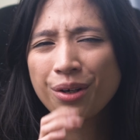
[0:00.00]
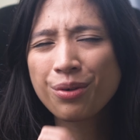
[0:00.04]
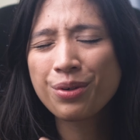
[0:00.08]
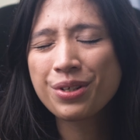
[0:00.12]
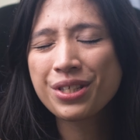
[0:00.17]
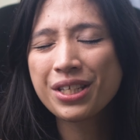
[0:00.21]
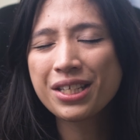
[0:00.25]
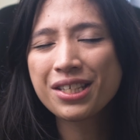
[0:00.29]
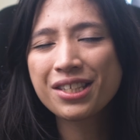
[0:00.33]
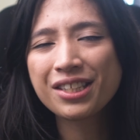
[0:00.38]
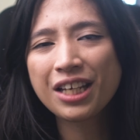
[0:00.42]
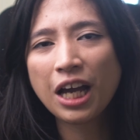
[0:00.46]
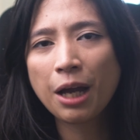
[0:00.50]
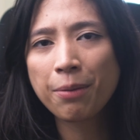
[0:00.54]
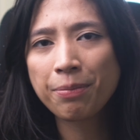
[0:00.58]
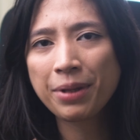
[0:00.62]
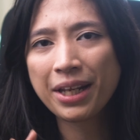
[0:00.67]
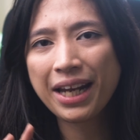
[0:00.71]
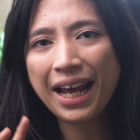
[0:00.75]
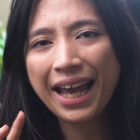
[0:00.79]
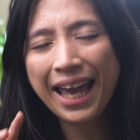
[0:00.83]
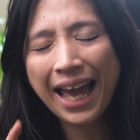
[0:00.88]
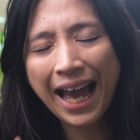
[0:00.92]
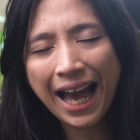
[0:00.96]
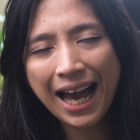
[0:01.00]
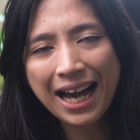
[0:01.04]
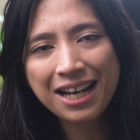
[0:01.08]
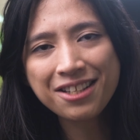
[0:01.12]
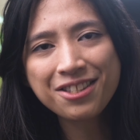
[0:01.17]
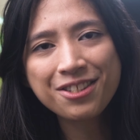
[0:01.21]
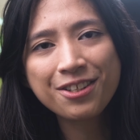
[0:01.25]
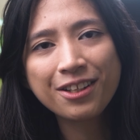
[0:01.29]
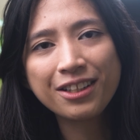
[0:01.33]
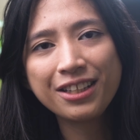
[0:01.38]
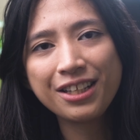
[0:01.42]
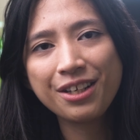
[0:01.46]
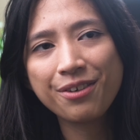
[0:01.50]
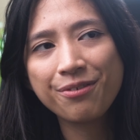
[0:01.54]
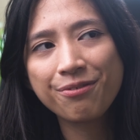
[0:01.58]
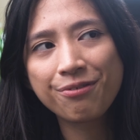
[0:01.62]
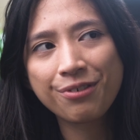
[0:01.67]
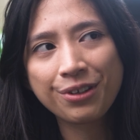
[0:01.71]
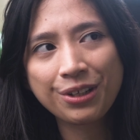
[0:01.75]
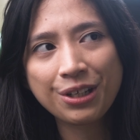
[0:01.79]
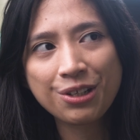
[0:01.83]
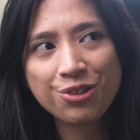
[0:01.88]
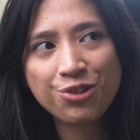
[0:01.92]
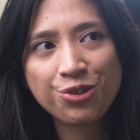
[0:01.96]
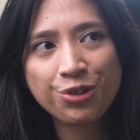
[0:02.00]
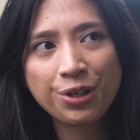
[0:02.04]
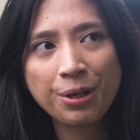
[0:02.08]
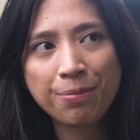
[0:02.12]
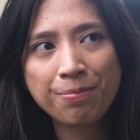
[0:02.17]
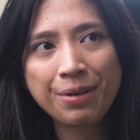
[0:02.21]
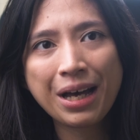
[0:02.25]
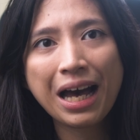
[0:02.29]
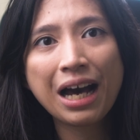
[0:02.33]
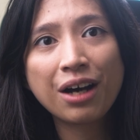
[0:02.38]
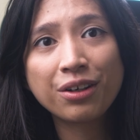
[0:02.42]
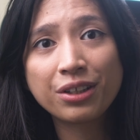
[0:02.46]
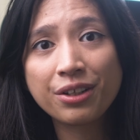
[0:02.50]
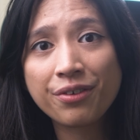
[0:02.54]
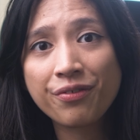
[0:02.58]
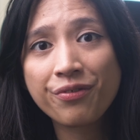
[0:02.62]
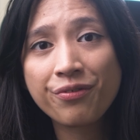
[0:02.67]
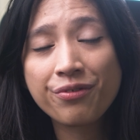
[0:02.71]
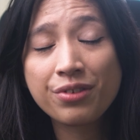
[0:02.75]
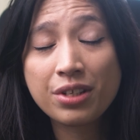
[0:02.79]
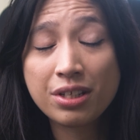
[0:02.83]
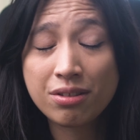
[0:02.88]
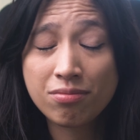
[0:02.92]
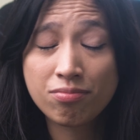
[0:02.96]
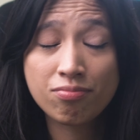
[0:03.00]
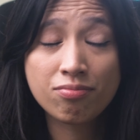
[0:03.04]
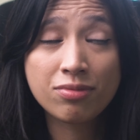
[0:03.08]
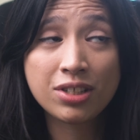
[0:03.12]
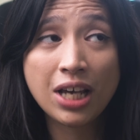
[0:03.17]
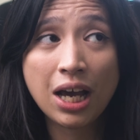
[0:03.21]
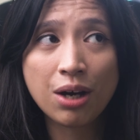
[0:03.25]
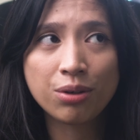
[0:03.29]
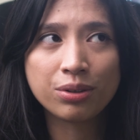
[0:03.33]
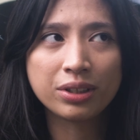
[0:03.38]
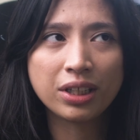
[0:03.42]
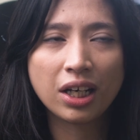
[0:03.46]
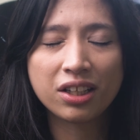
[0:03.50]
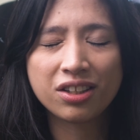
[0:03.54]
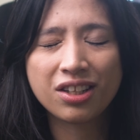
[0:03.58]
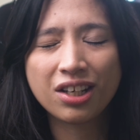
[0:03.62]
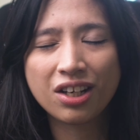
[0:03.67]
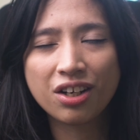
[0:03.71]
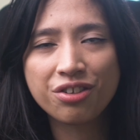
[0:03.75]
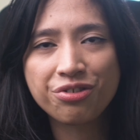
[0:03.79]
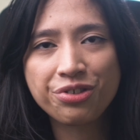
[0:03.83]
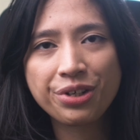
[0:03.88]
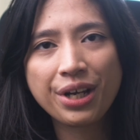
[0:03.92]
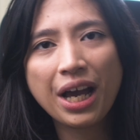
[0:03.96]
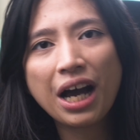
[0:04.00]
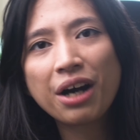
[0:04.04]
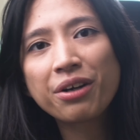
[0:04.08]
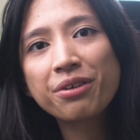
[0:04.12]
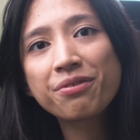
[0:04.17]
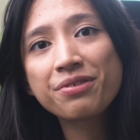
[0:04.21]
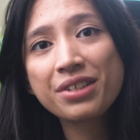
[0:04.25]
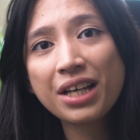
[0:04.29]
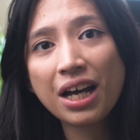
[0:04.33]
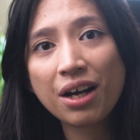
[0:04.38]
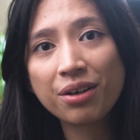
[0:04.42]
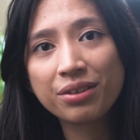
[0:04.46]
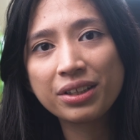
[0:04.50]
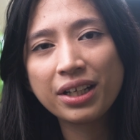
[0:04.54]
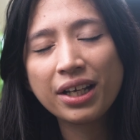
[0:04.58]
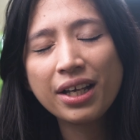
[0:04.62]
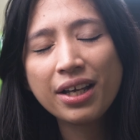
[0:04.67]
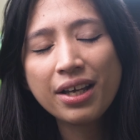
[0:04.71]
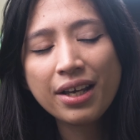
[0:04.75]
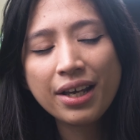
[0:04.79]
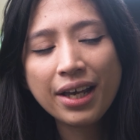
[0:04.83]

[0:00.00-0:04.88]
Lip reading: There was this time that I had to leave for a trip out of town, not the country, out of town.